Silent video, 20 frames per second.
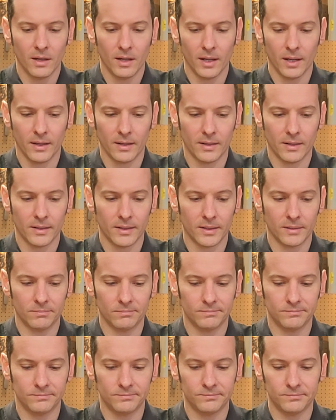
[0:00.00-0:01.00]
And
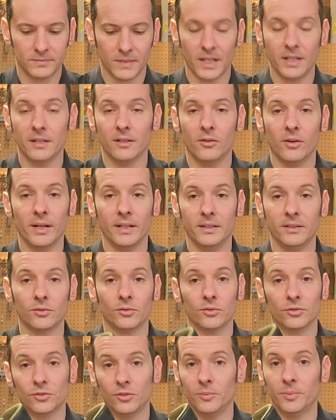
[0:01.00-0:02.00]
they did great. These
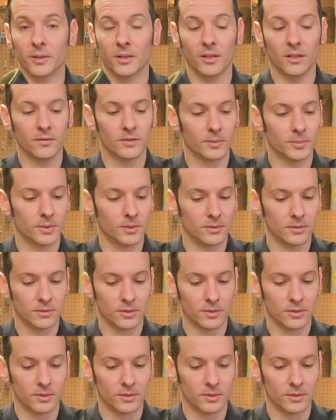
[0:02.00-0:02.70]
were super comfortable.